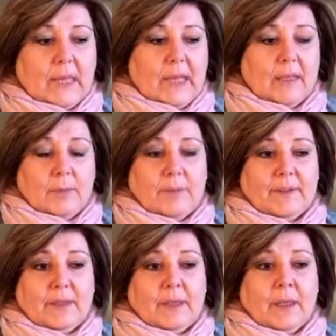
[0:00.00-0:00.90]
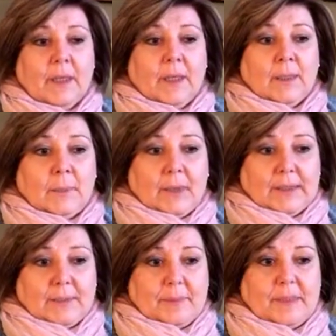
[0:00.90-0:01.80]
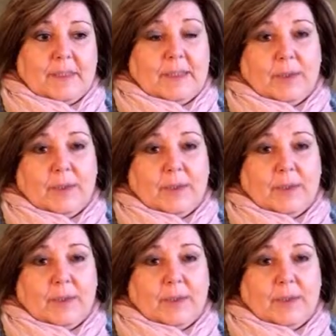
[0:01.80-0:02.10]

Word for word: and within the possibility,